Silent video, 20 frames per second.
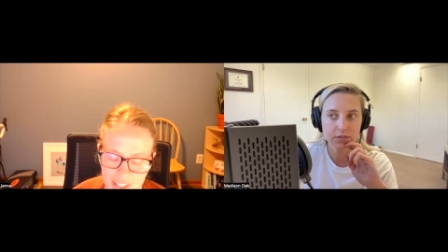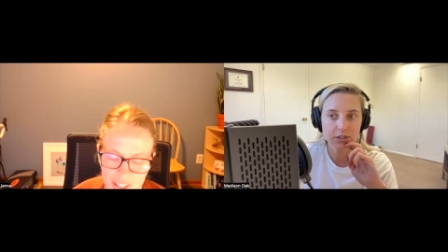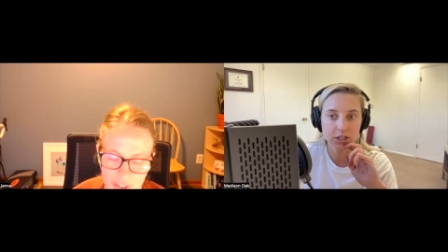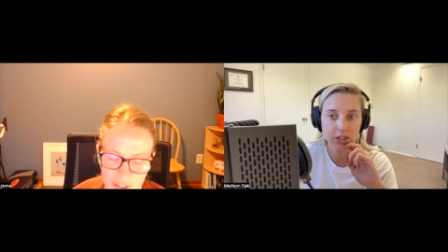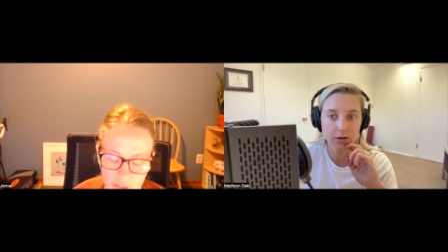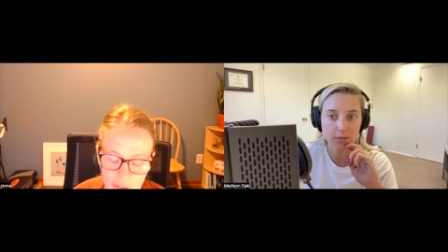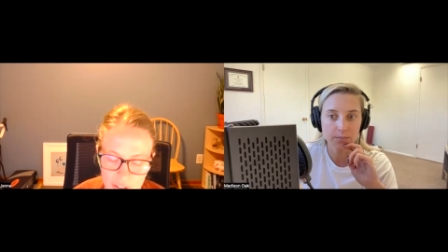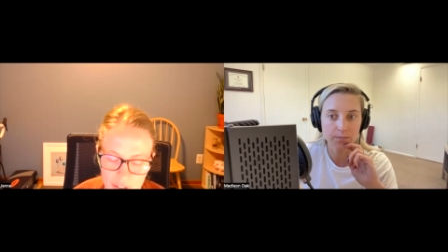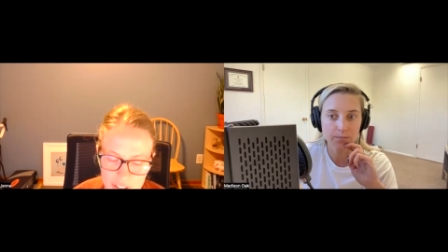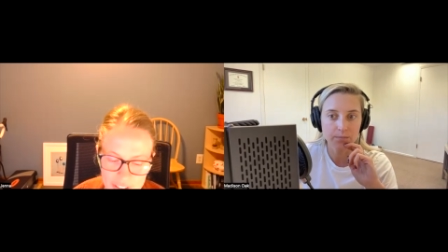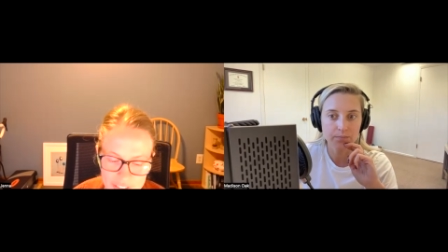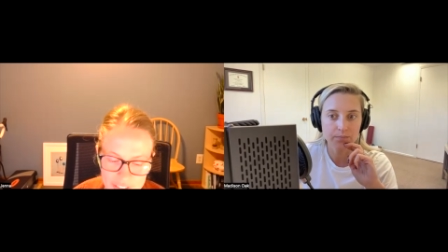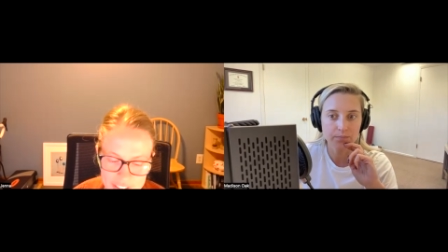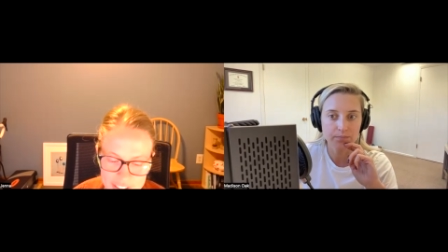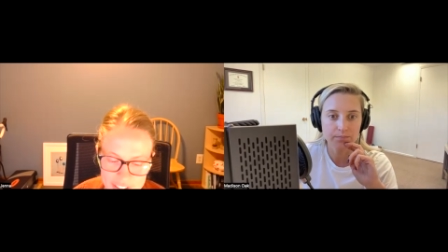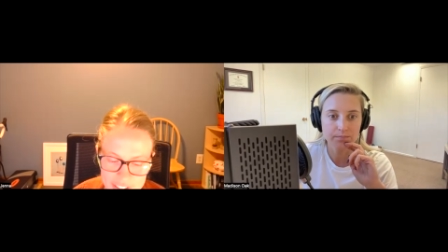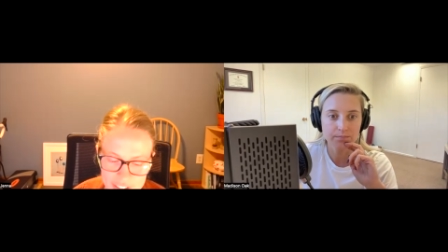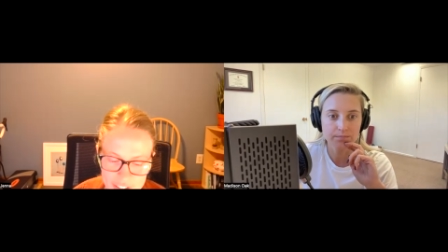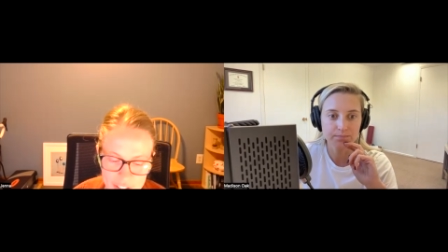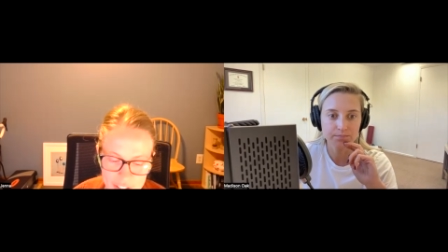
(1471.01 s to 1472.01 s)
So. Or if it's
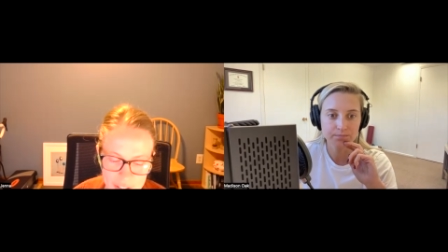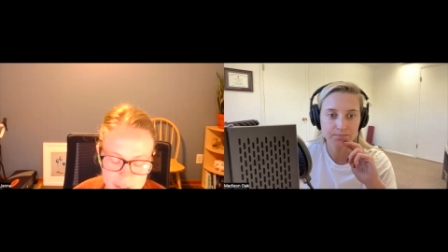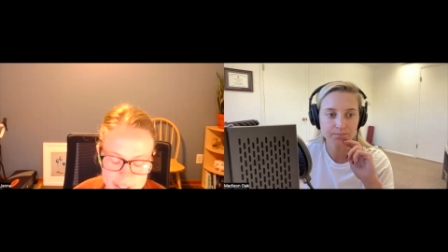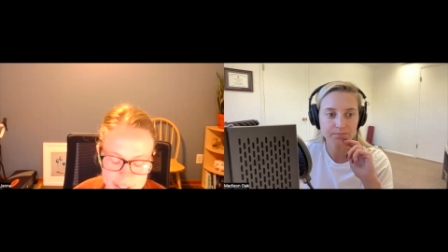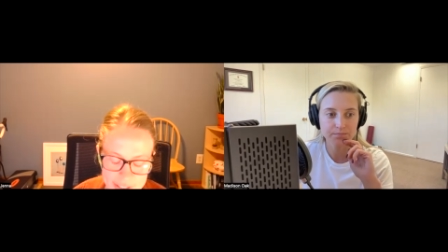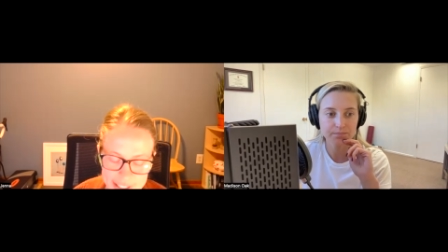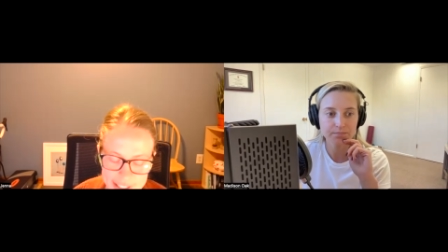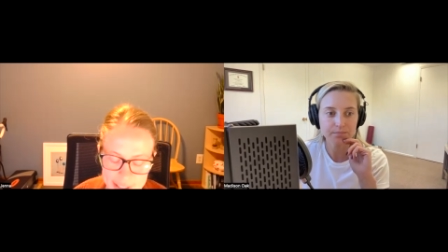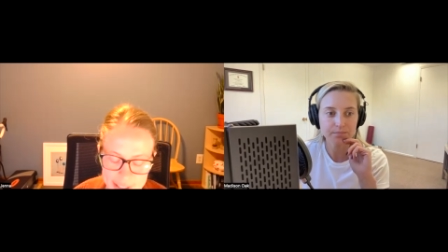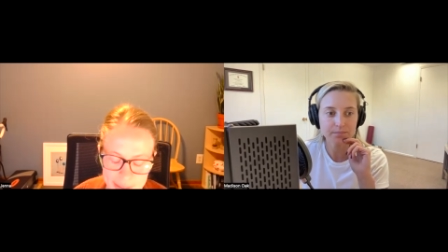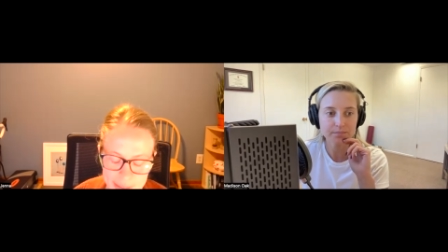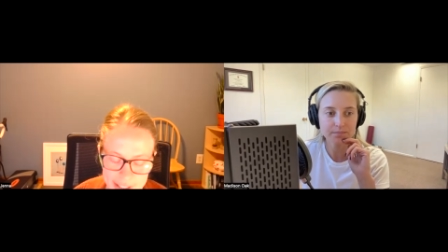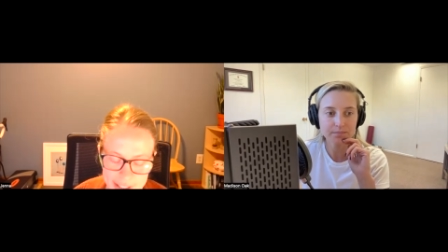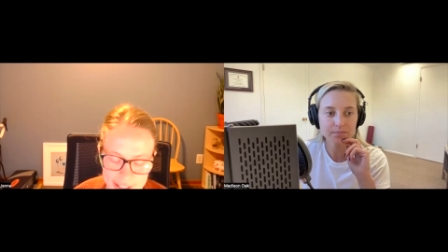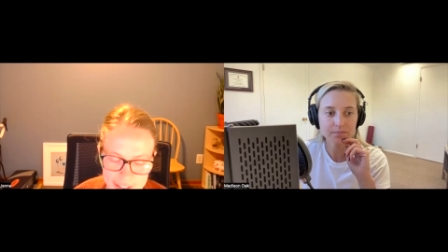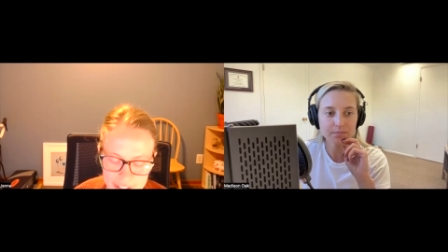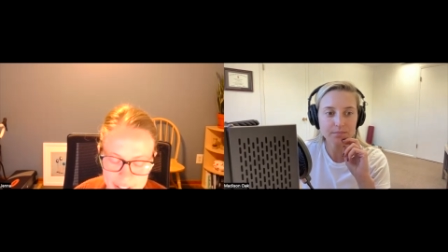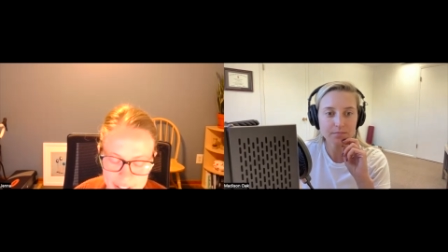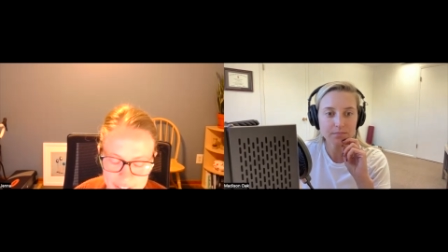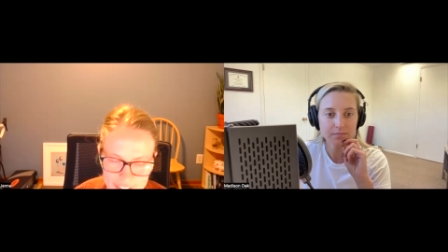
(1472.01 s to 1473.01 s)
snowy, you probably don't
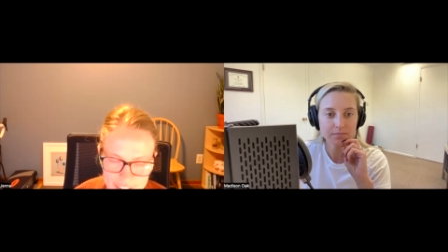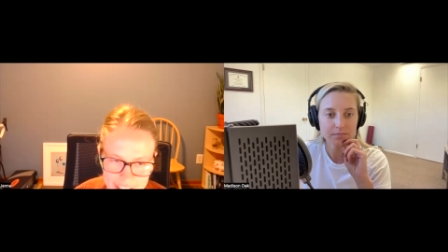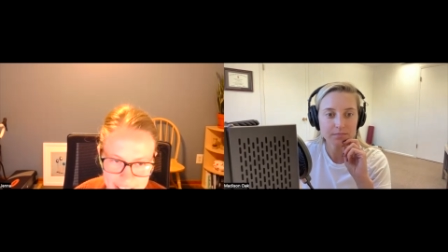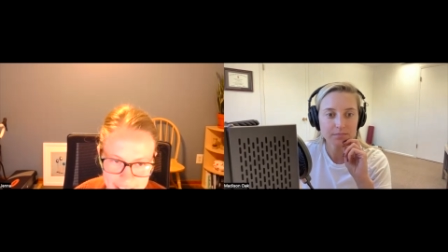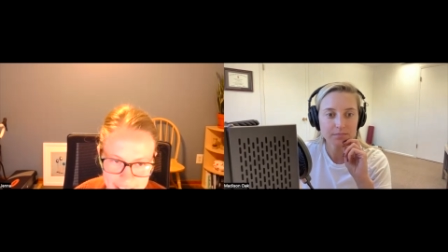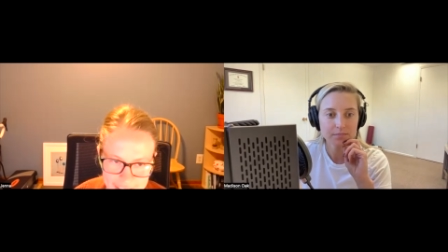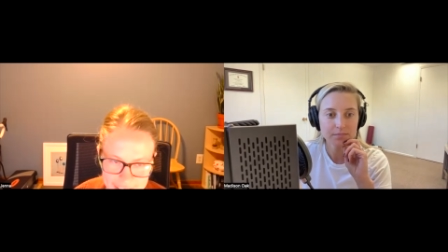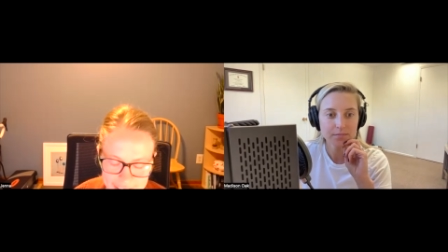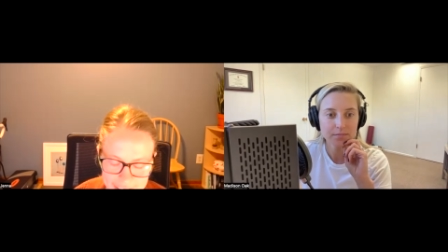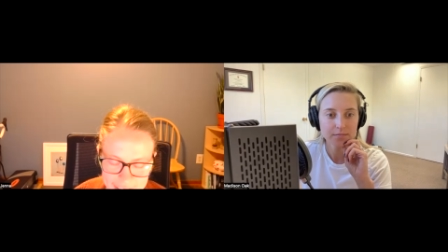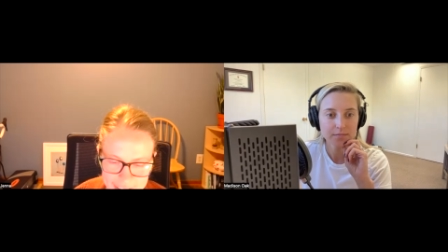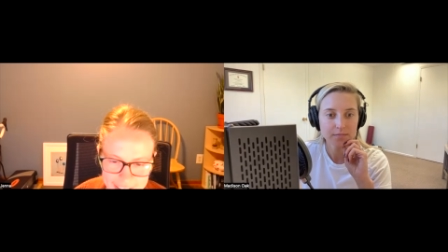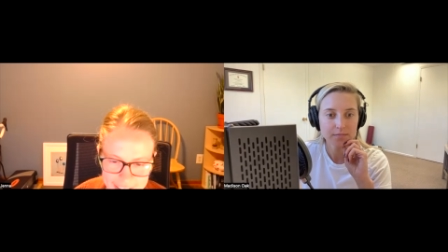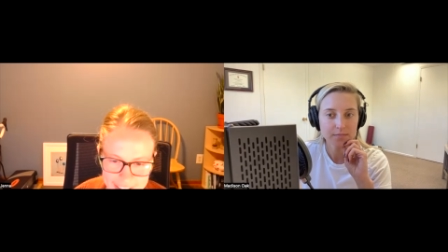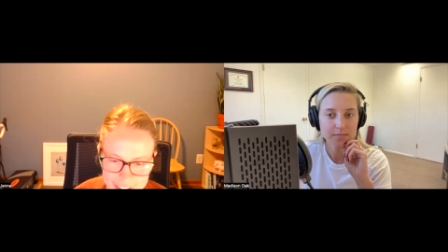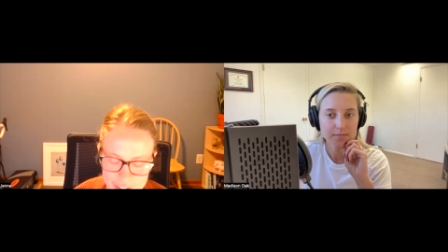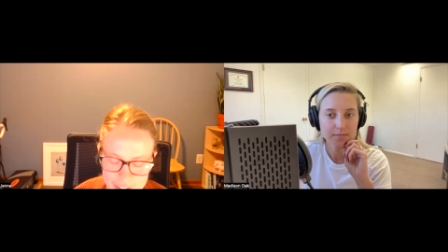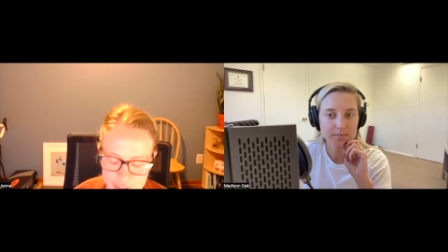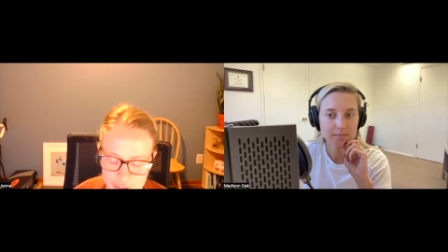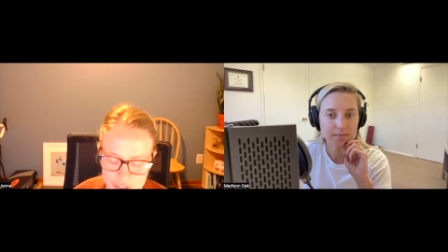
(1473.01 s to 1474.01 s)
even have to because
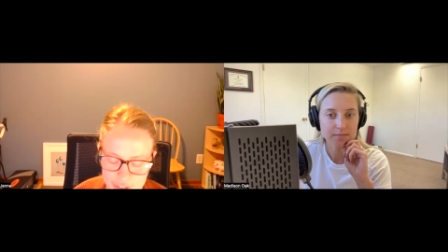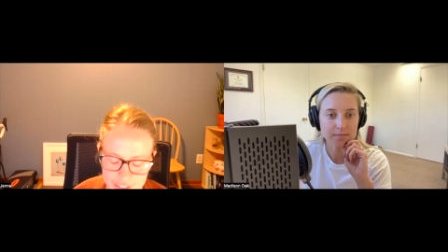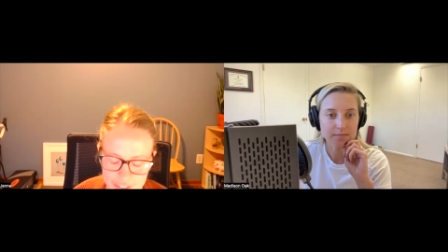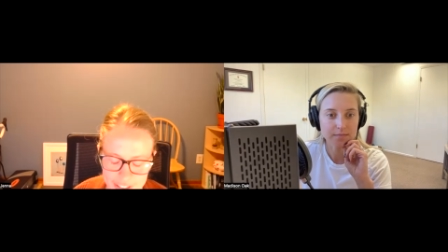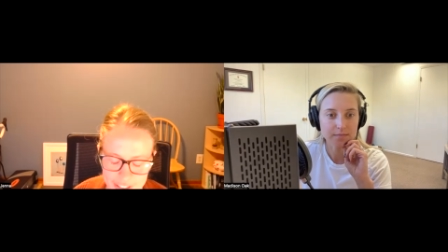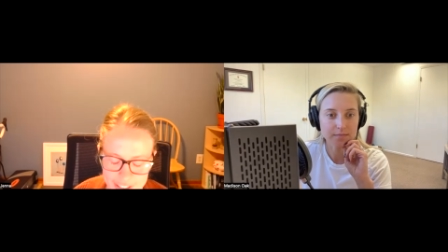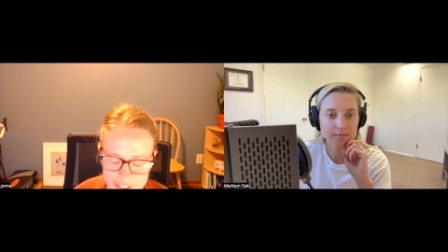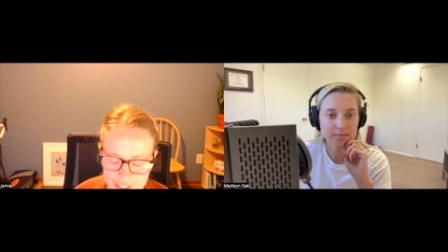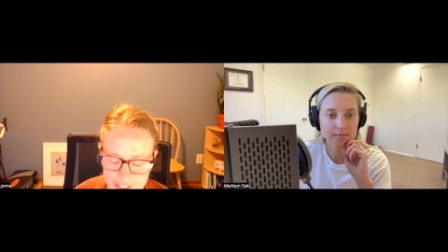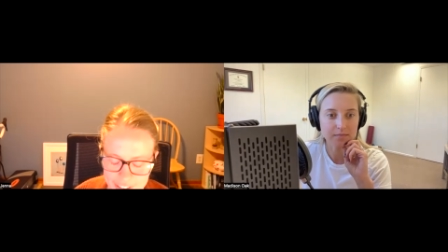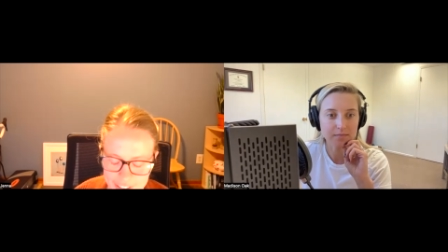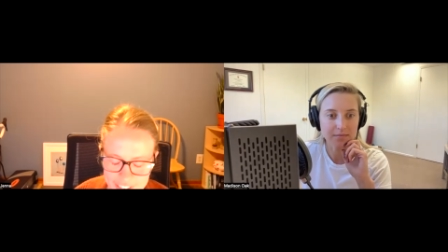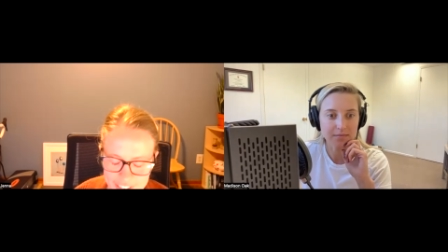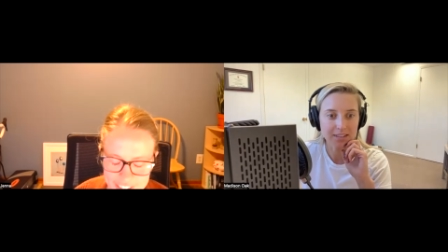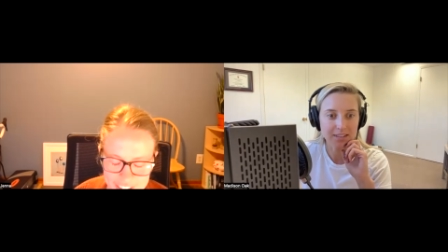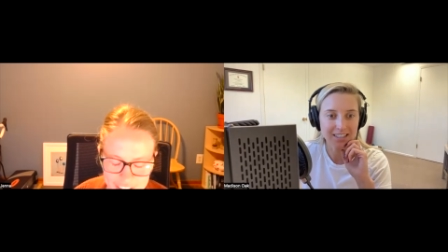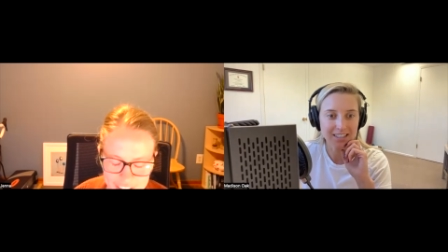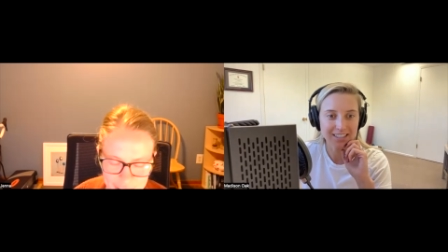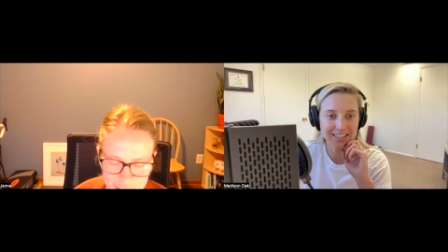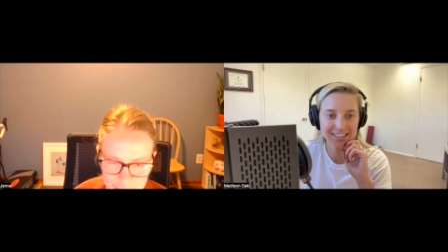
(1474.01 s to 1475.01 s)
it's reflecting off the
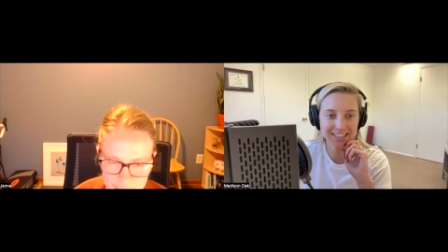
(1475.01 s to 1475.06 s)
snow